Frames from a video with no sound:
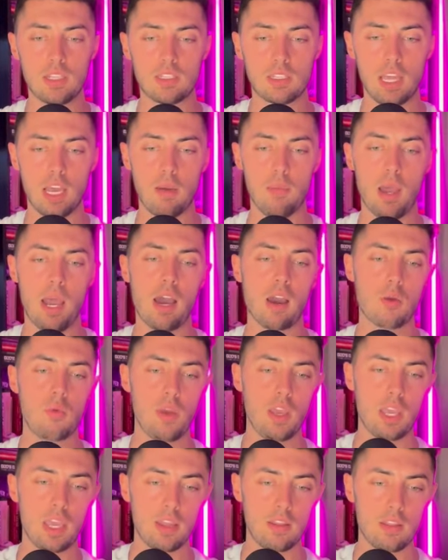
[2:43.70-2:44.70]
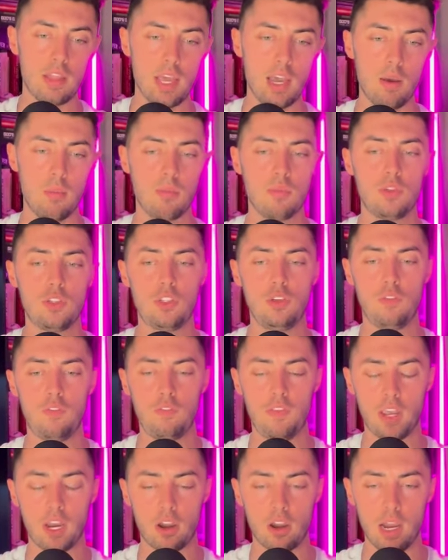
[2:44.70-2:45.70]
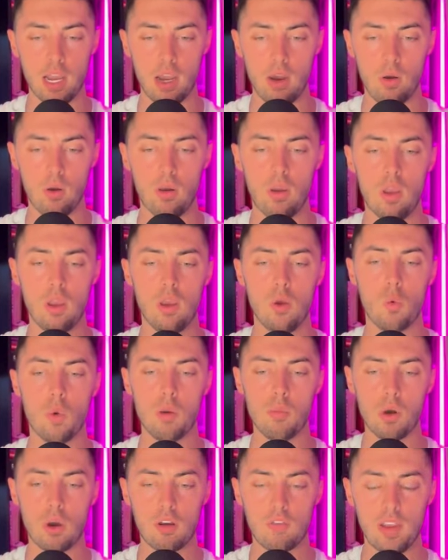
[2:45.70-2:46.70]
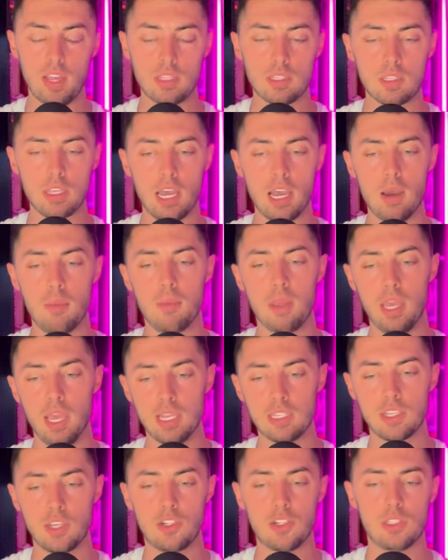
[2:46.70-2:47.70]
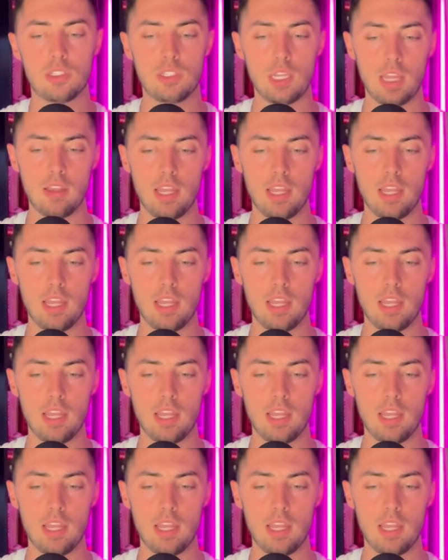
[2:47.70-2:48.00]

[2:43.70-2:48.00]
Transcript: them. How can we get them to figure out what motivates them? Yes, I just said